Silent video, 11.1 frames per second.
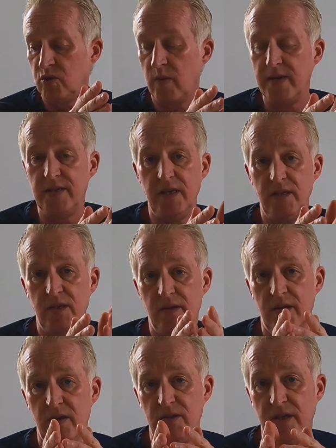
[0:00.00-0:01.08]
20 to
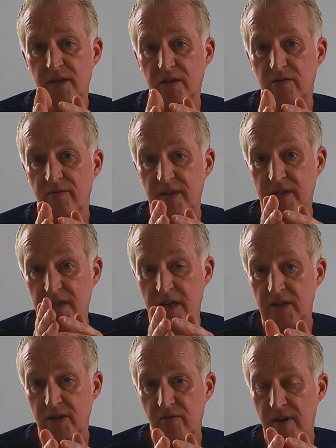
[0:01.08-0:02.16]
30 degrees
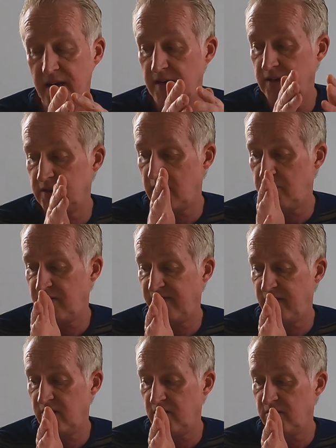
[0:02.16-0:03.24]
centigrade is their
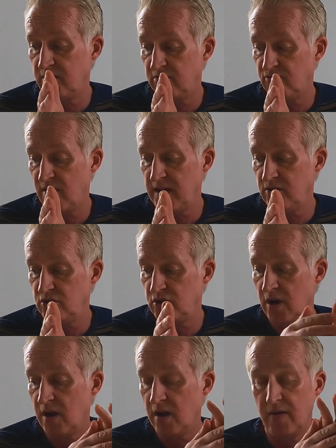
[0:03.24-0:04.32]
preferred range.
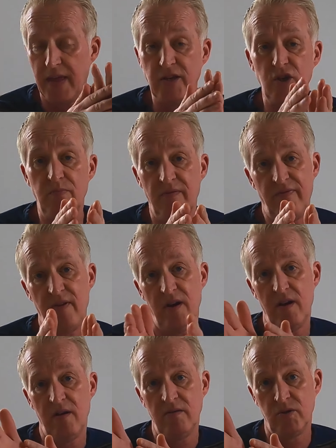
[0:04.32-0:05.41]
Uh, they do
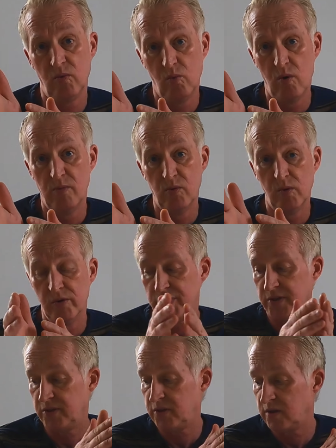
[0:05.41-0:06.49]
prefer warmer
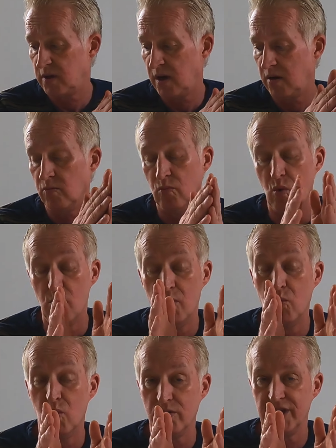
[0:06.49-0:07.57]
waters, uh, warmer
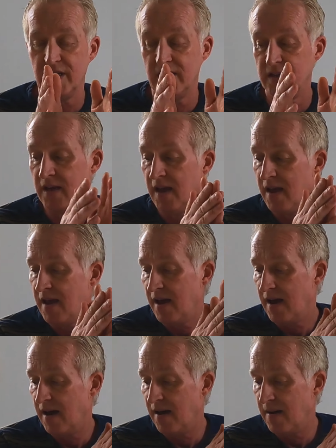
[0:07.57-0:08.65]
water.
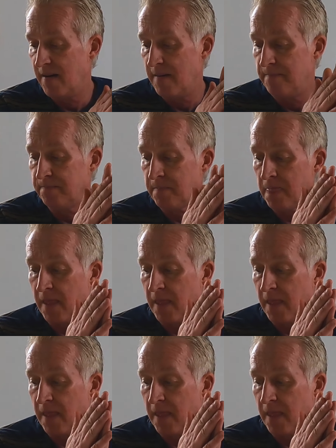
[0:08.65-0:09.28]
Um,